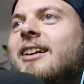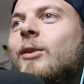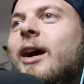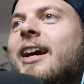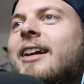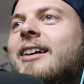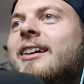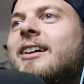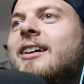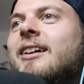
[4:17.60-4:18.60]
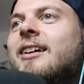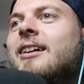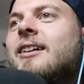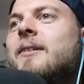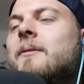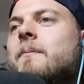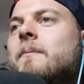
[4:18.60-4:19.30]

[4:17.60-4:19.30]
Why? I can't seem to do it.